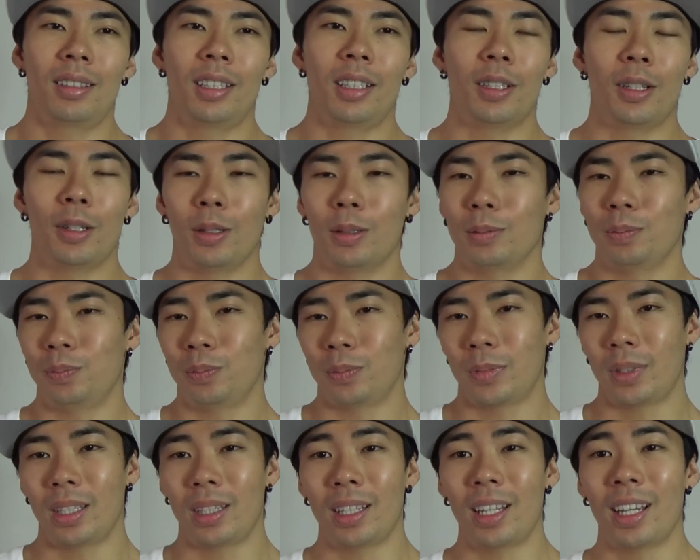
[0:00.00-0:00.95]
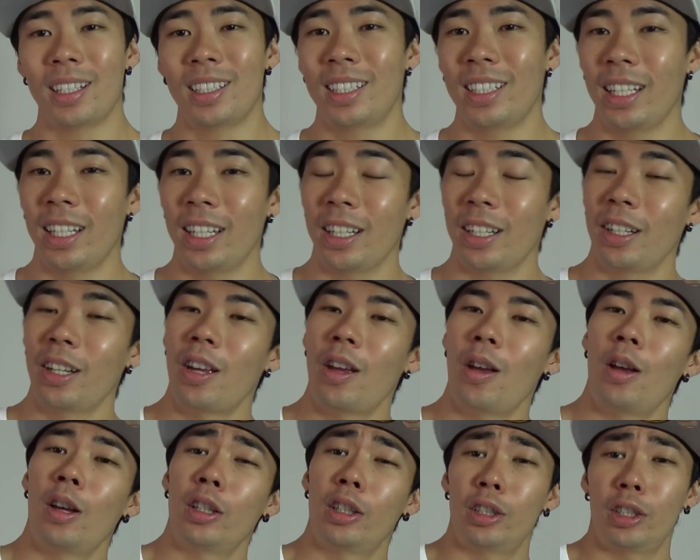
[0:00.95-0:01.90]
you know, that say
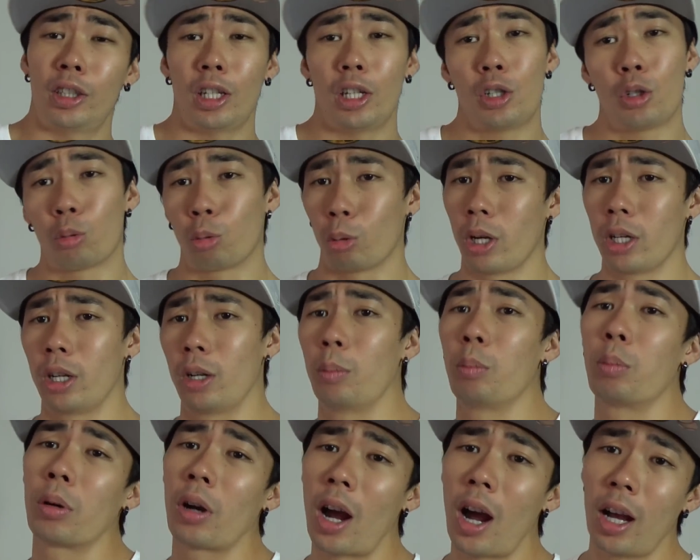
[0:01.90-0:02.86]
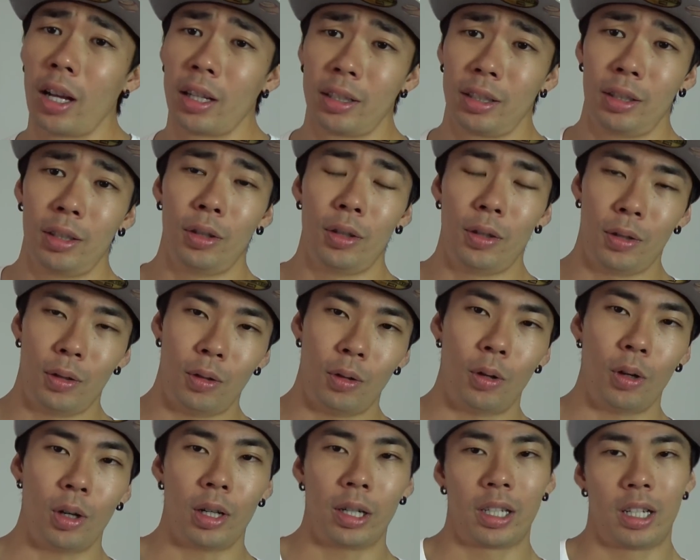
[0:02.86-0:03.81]
stay shredded, bras,
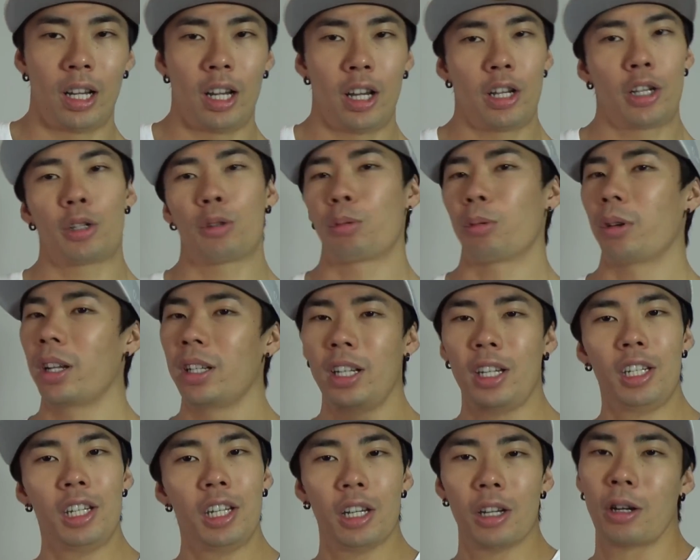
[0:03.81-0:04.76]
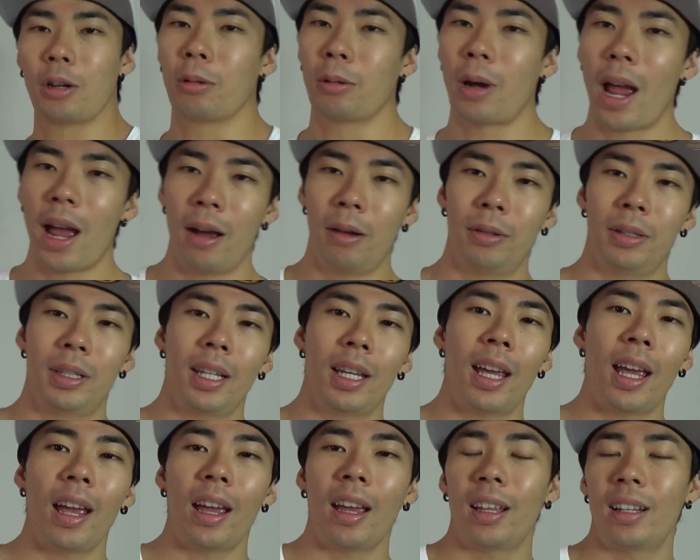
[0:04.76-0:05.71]
or shredded year round,
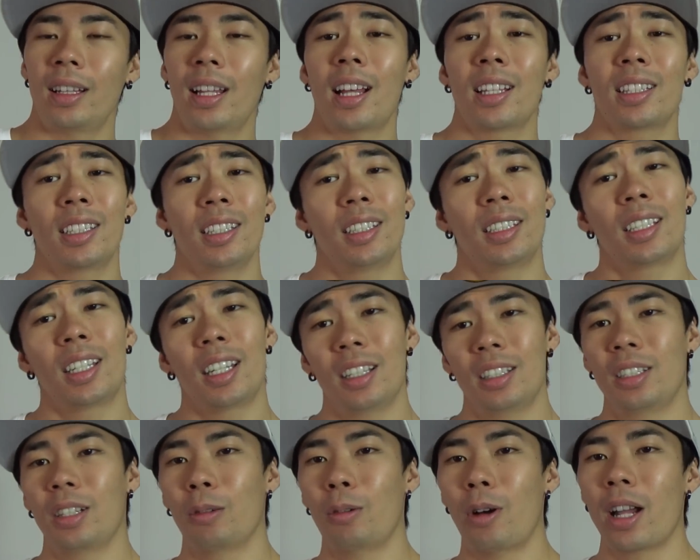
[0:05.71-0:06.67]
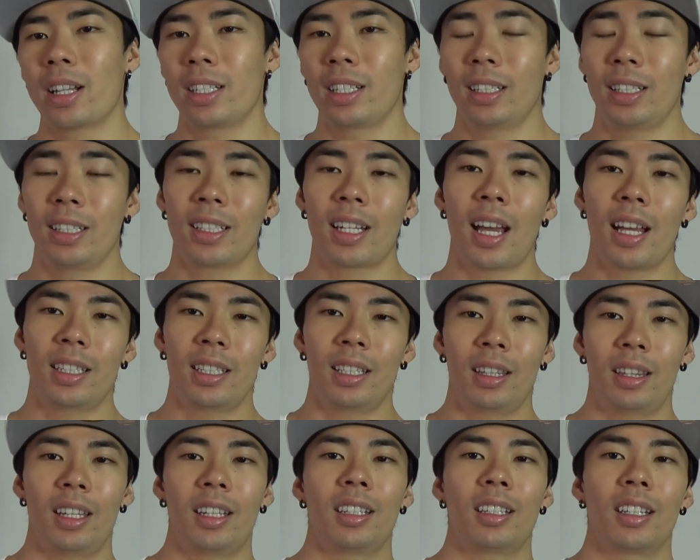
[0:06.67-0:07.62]
and lots of these kids are watching these guys
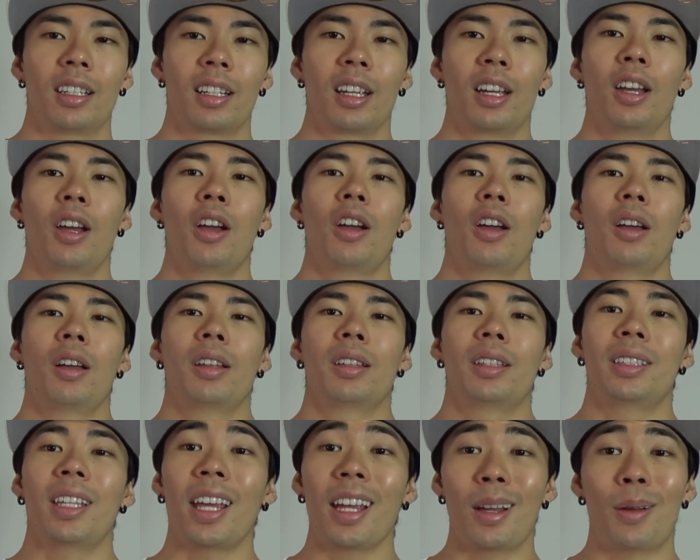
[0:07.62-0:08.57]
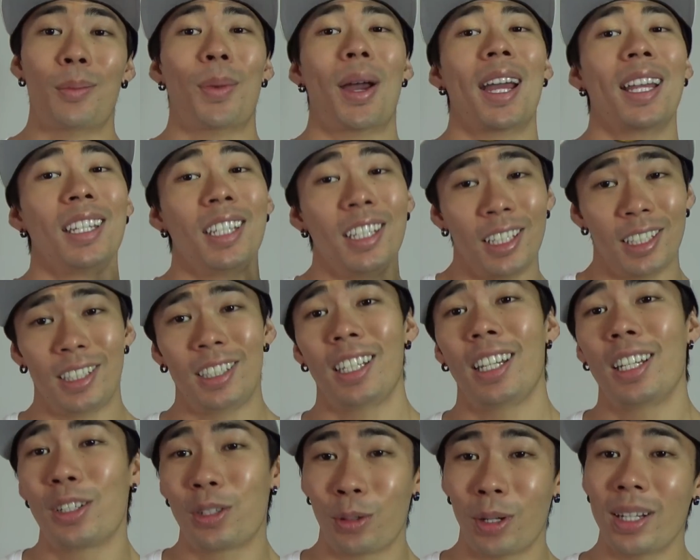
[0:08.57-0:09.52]
and thinking, damn, I need to
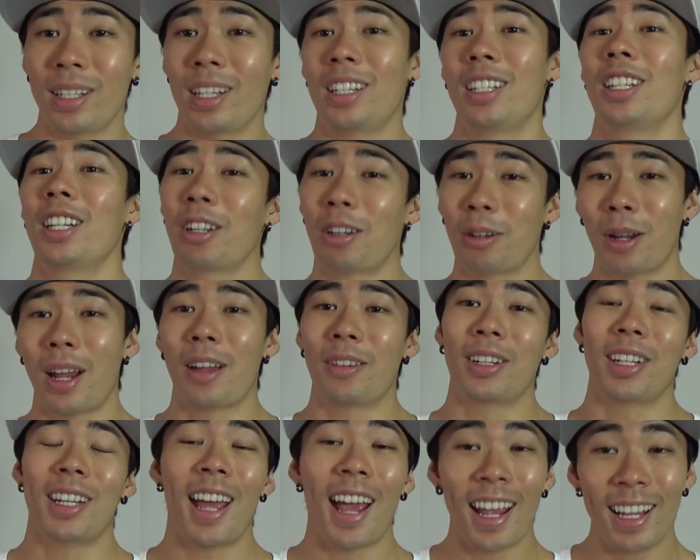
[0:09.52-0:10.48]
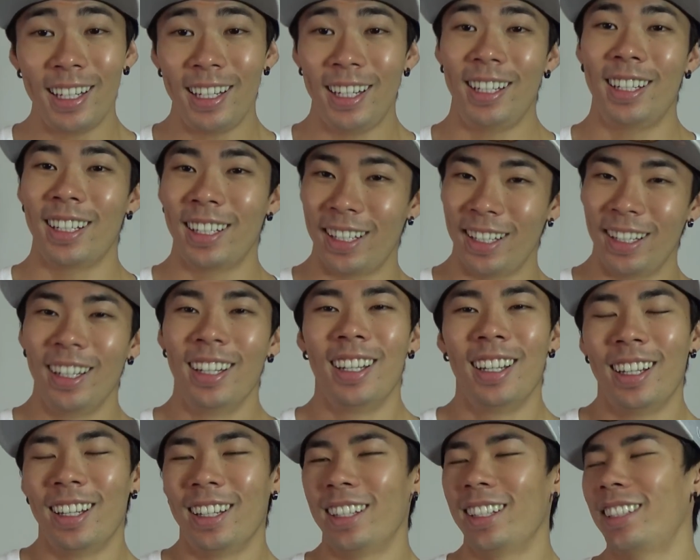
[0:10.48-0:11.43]
stay shredded year round, and I need to
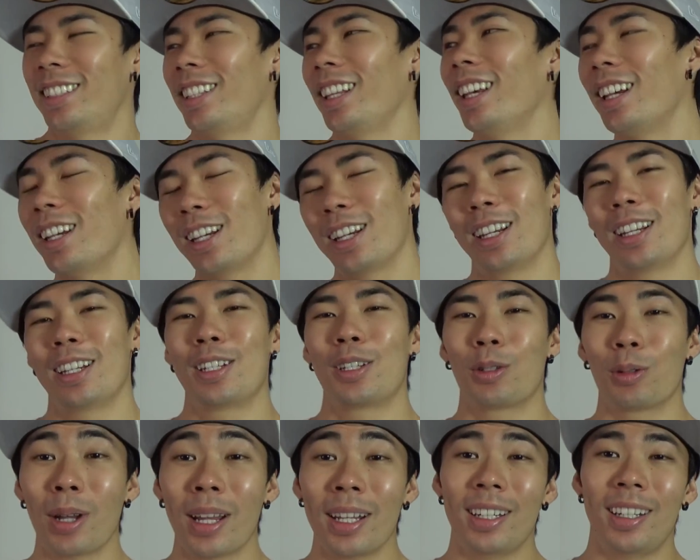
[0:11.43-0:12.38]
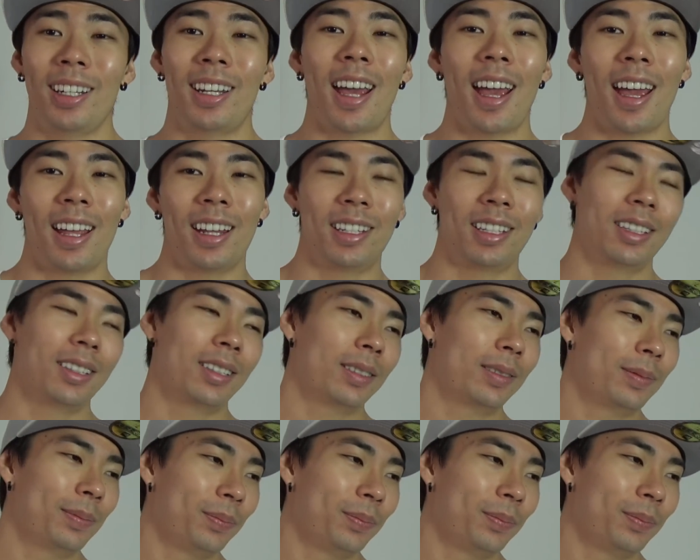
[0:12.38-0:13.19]
stay shredded. And